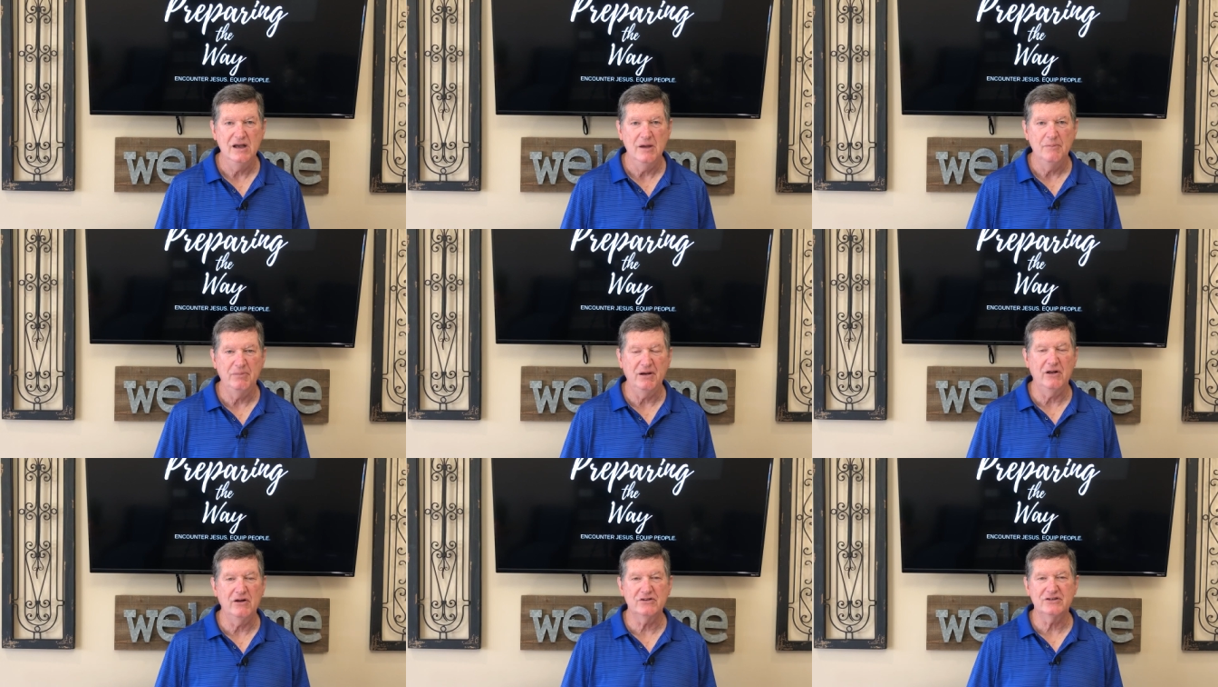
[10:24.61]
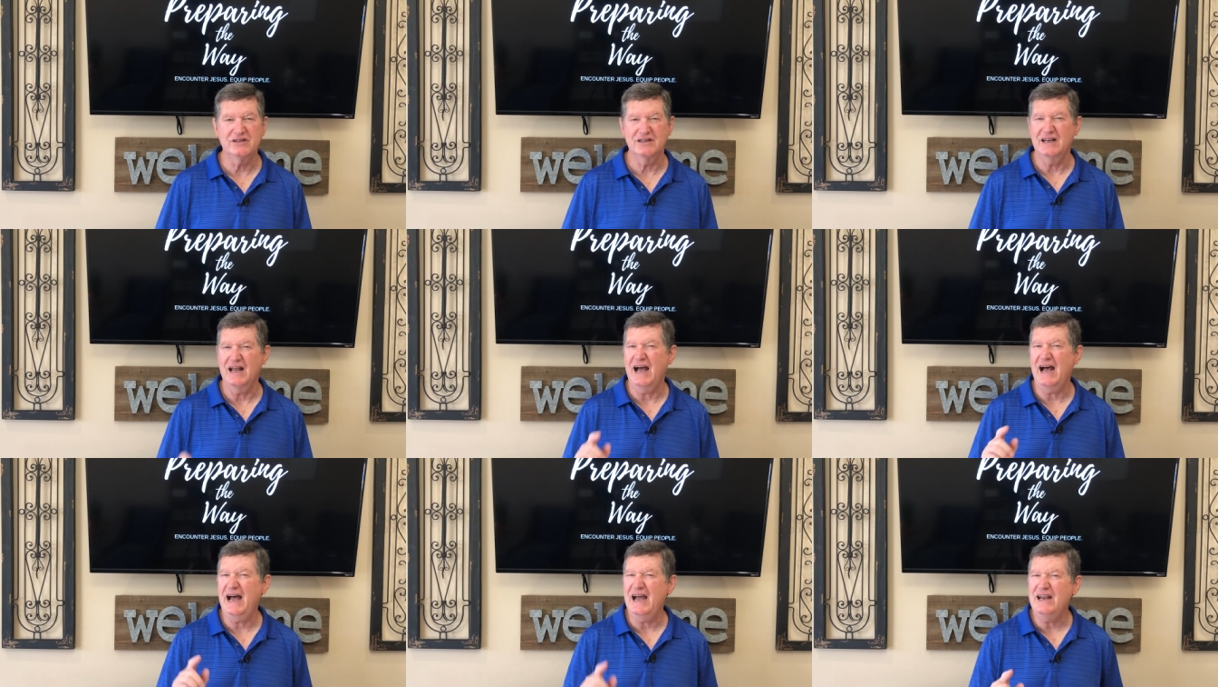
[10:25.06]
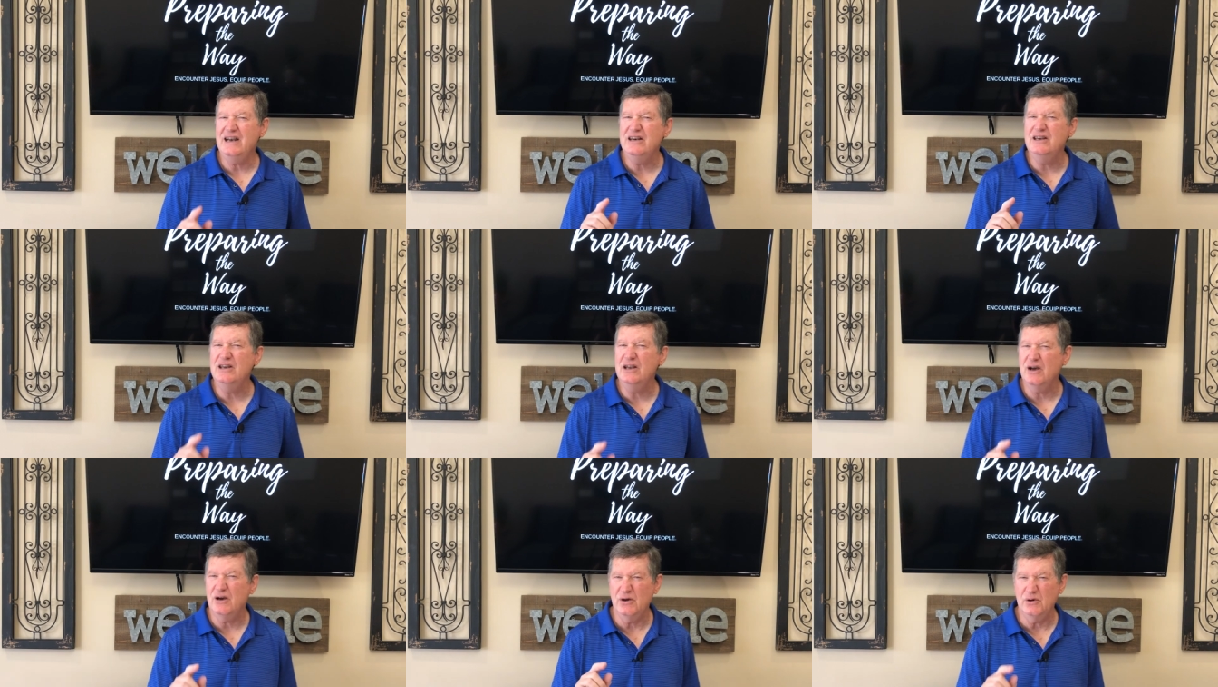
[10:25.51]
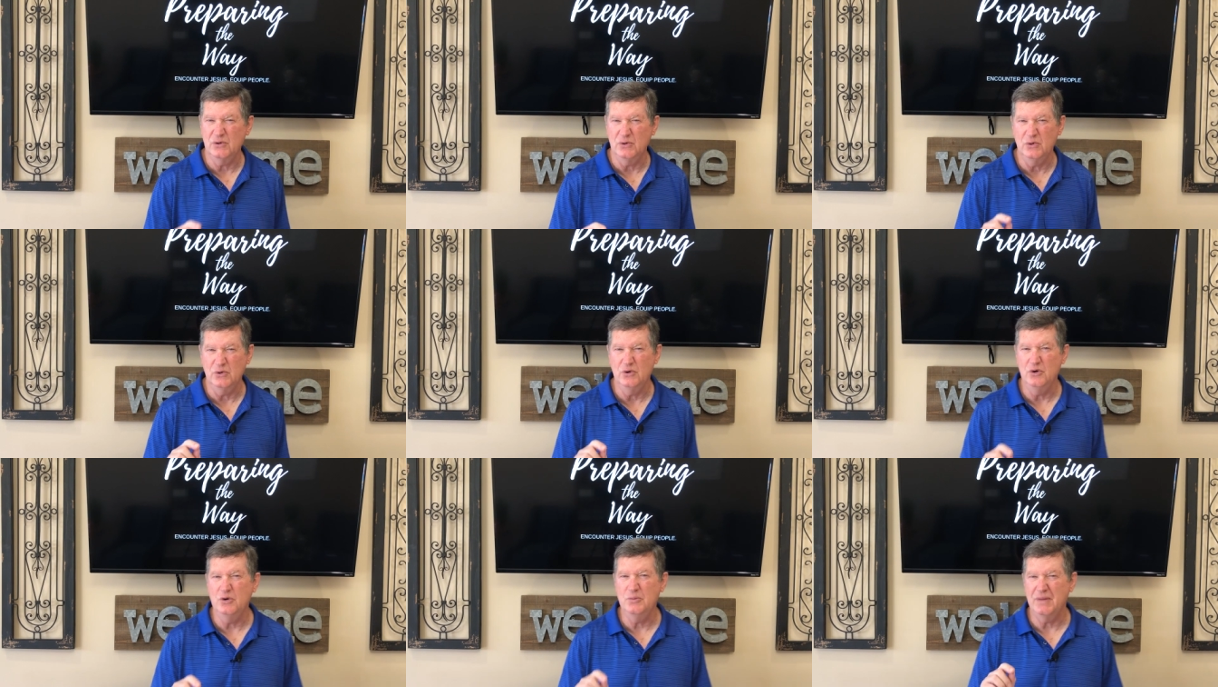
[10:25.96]
Paul says, I know
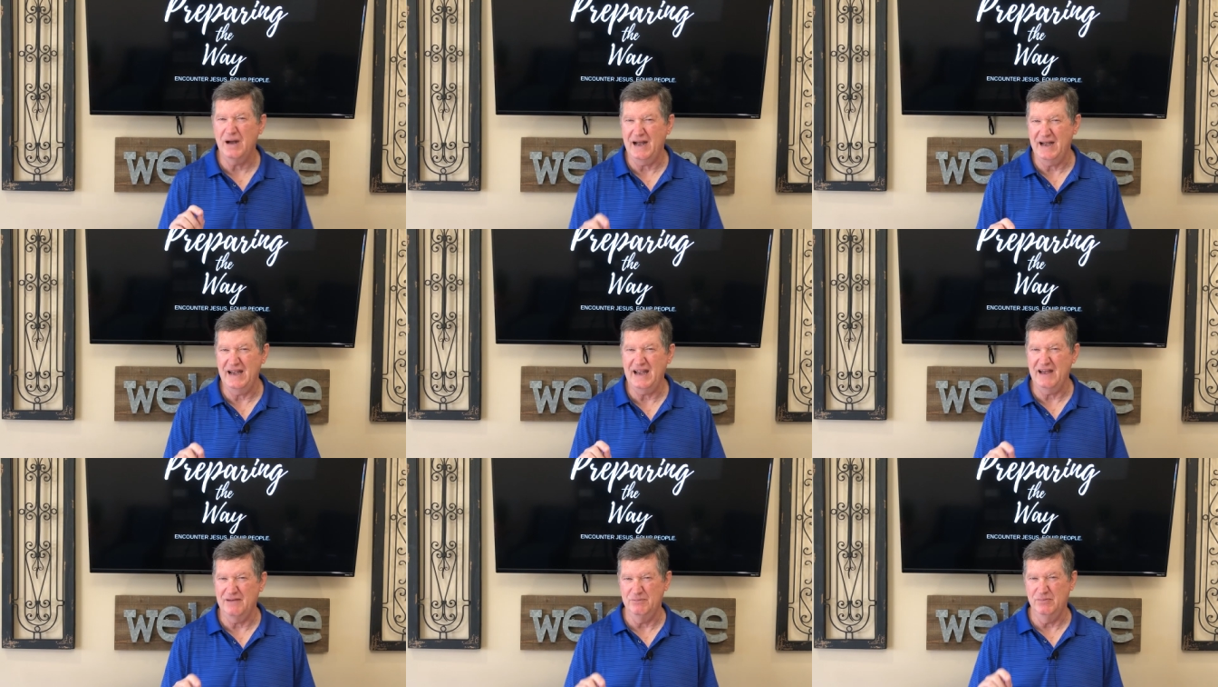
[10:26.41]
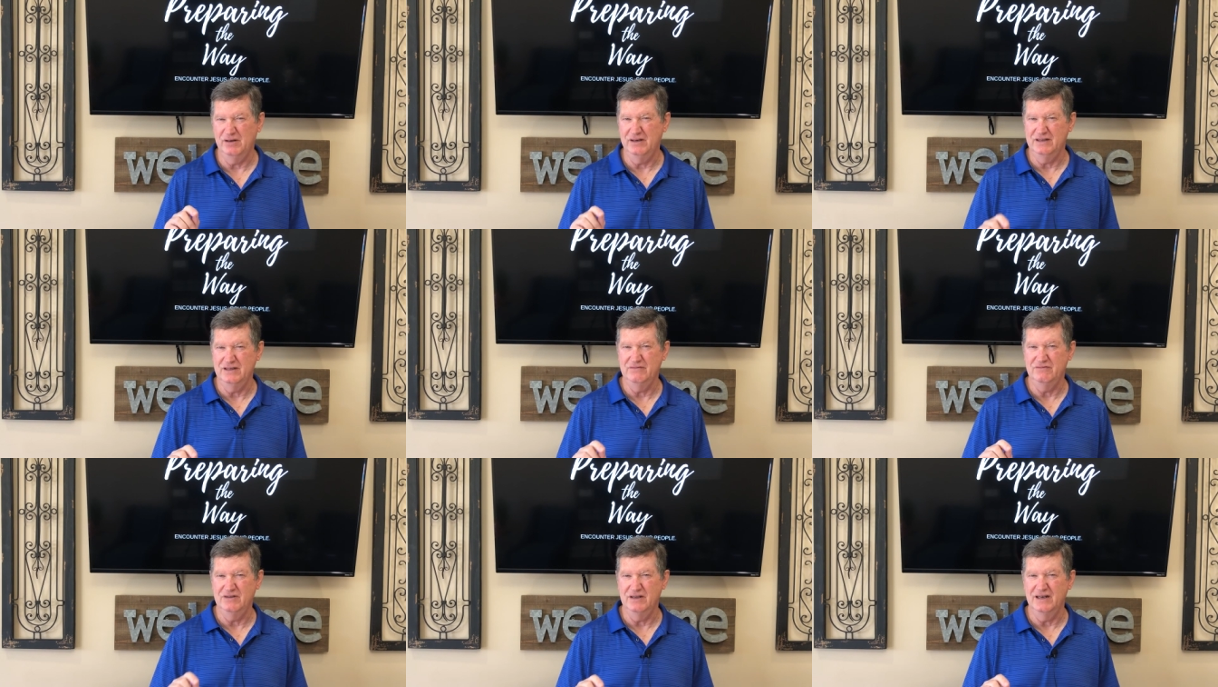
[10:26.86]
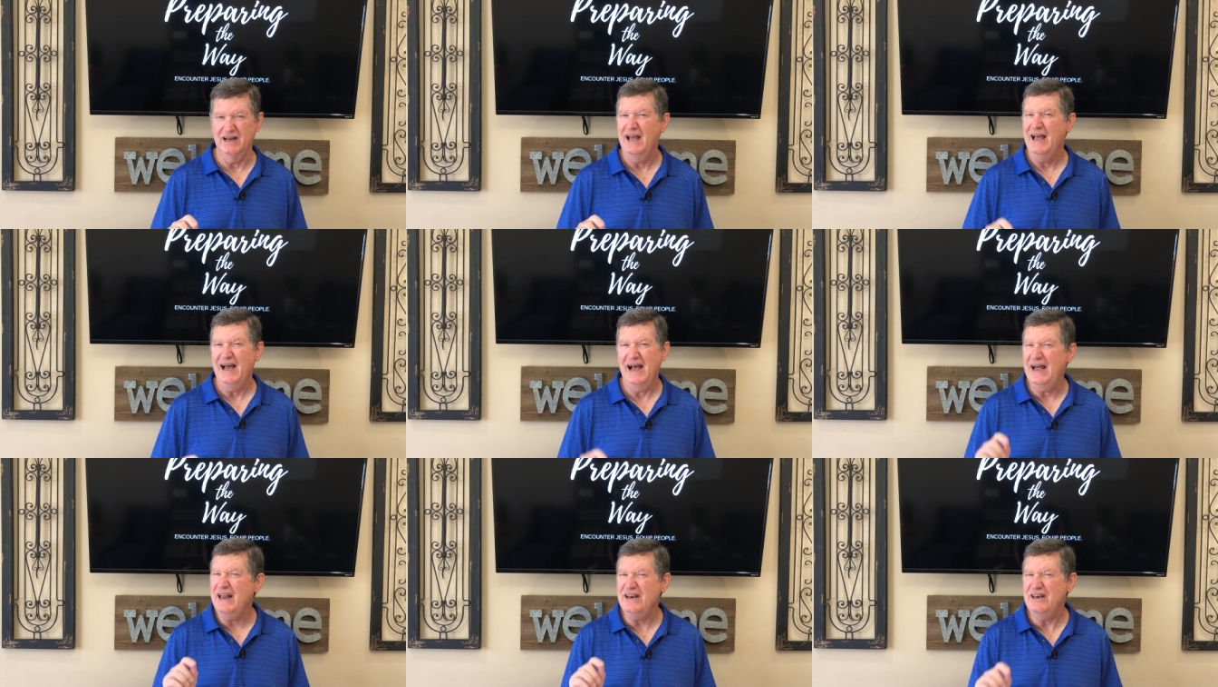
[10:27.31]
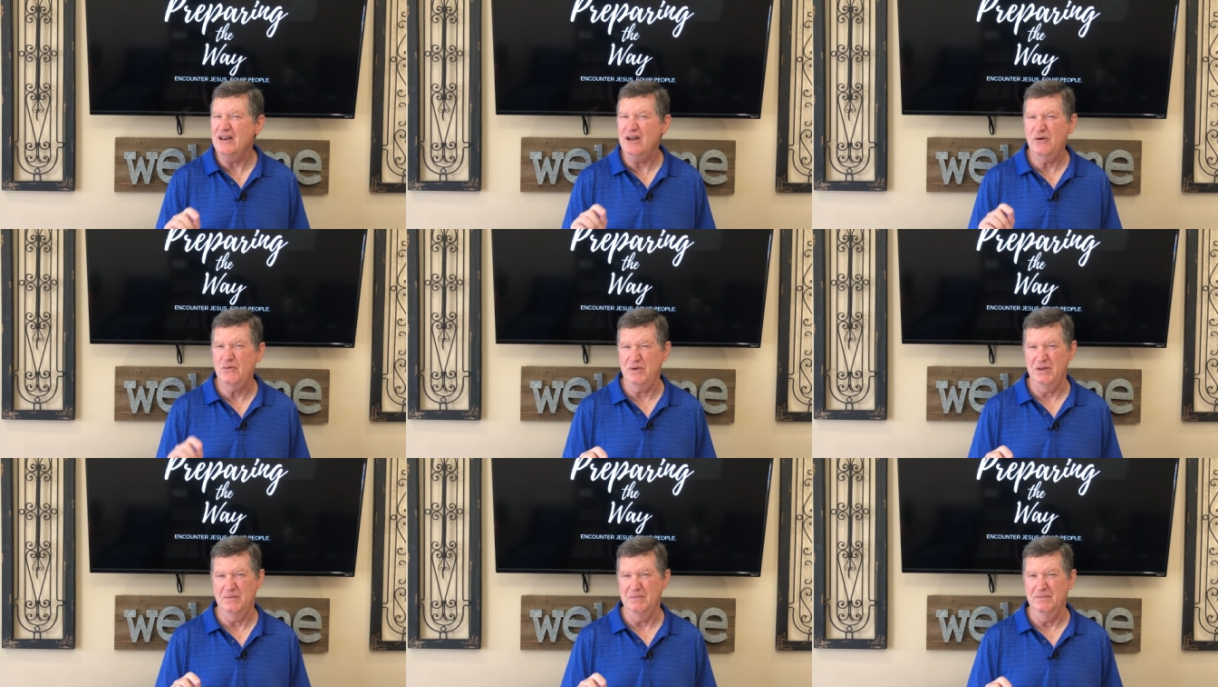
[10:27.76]
whom I have believed in. I
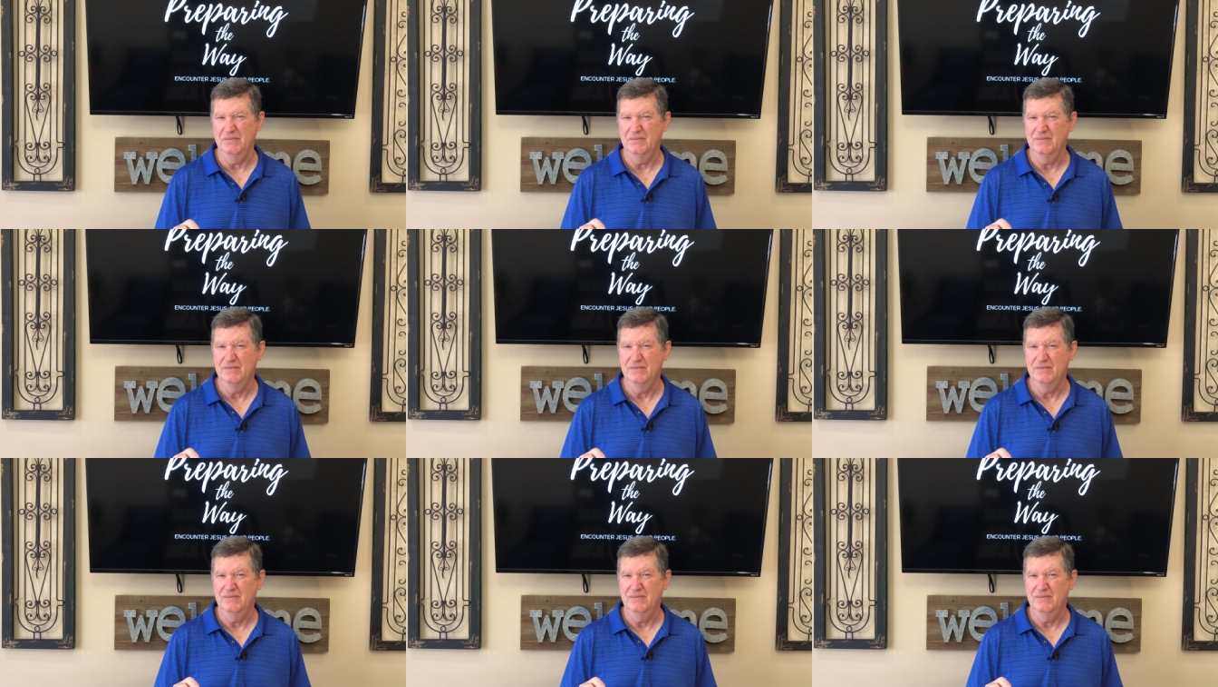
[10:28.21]
know Him.